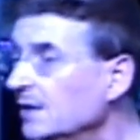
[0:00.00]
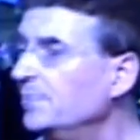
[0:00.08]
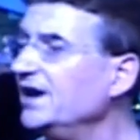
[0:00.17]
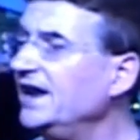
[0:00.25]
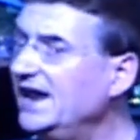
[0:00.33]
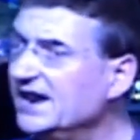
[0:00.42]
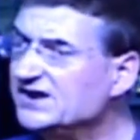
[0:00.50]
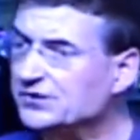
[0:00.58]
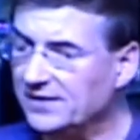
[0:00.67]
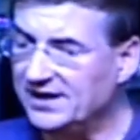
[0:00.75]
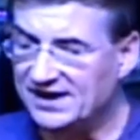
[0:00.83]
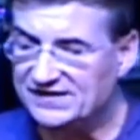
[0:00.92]
But
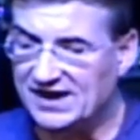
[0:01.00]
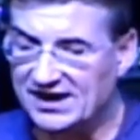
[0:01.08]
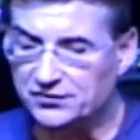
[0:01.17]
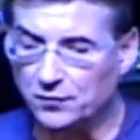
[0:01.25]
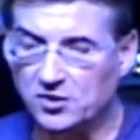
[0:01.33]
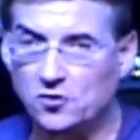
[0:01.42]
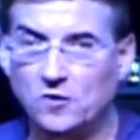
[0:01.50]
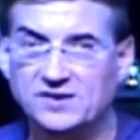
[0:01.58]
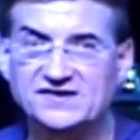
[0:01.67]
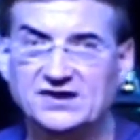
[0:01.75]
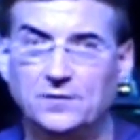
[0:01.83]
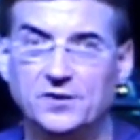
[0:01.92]
history has yet to
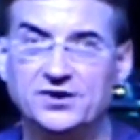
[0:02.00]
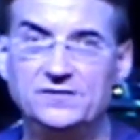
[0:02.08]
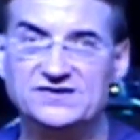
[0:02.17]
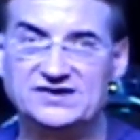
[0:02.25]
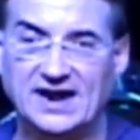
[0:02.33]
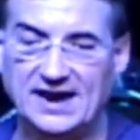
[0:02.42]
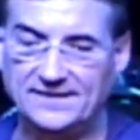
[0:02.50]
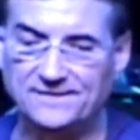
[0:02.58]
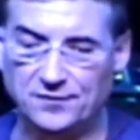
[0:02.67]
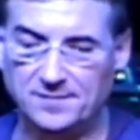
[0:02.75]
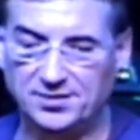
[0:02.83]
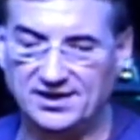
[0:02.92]
record someone who's died
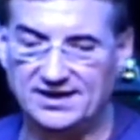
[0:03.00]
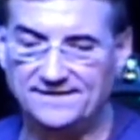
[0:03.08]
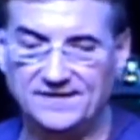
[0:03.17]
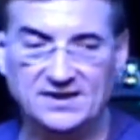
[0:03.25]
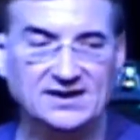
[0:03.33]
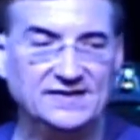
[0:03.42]
for a belief